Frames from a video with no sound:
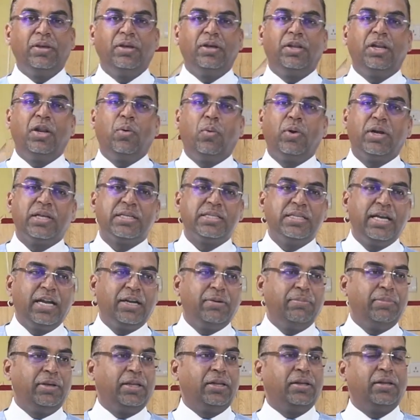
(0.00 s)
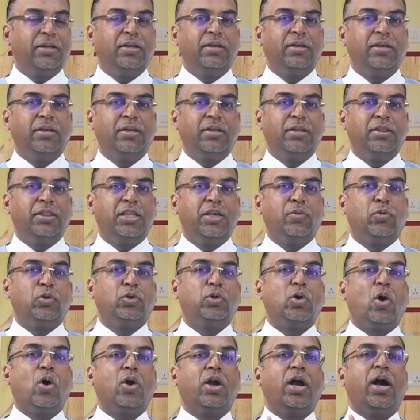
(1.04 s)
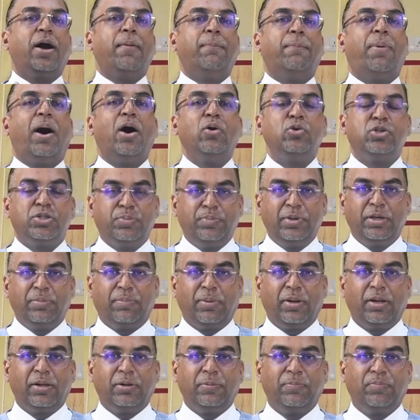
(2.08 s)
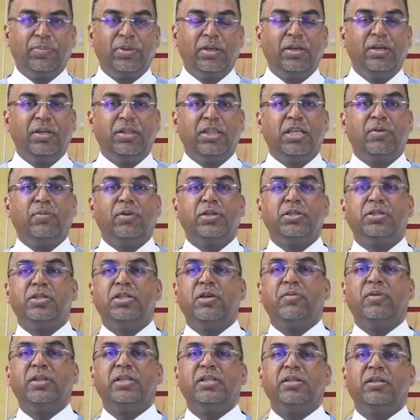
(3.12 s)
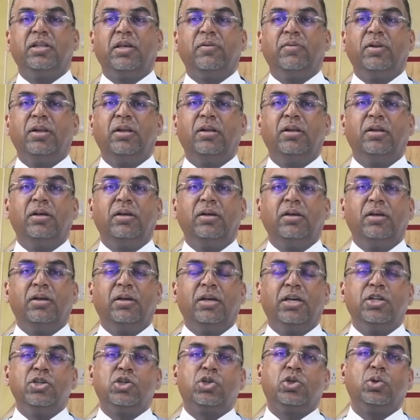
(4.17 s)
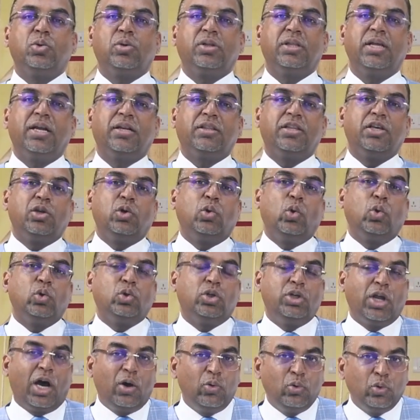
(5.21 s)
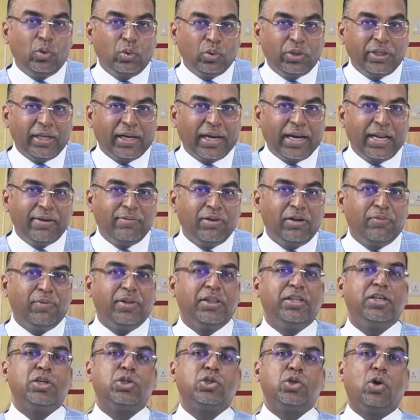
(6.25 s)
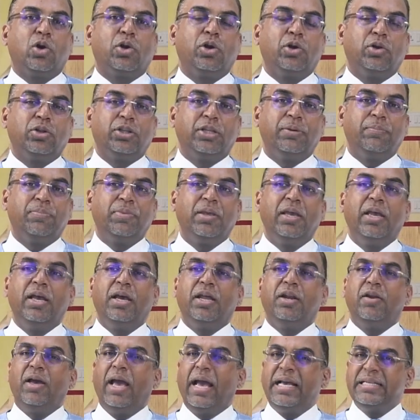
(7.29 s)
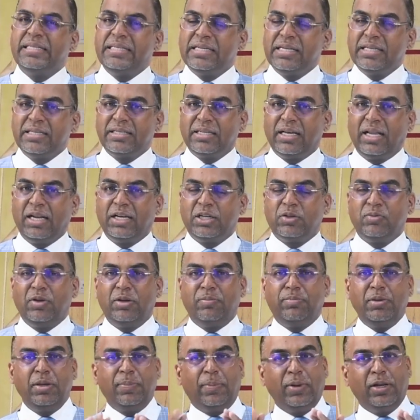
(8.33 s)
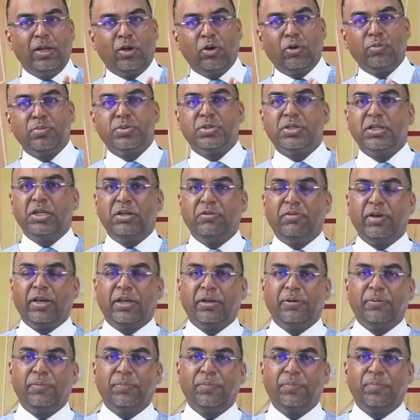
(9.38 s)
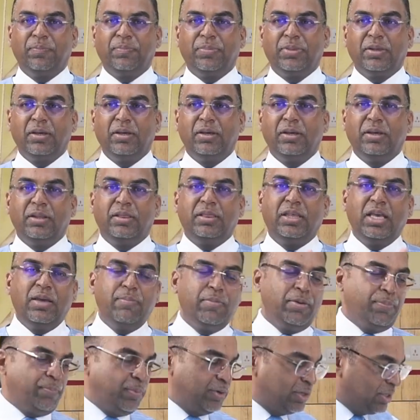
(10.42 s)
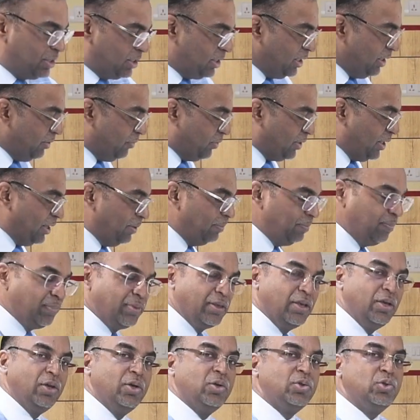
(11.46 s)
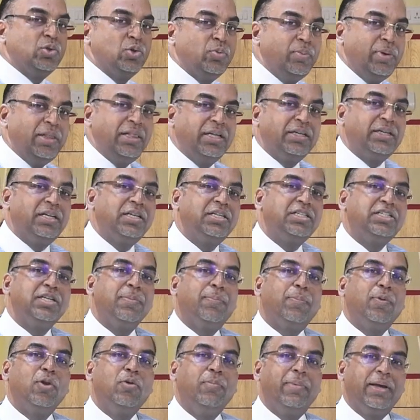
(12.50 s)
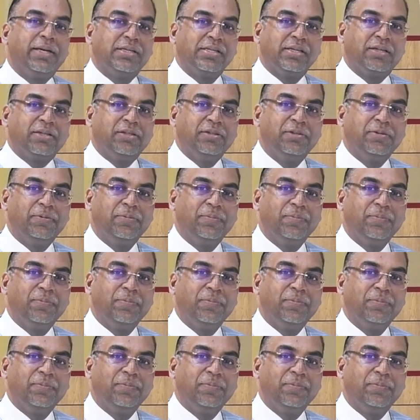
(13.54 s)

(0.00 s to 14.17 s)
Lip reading: Now what does that mean? They would talk about people. They will ensure that they go down to their level when they are talking to them. Now, as a result, when people are observing, they may perceive them to be little diplomatic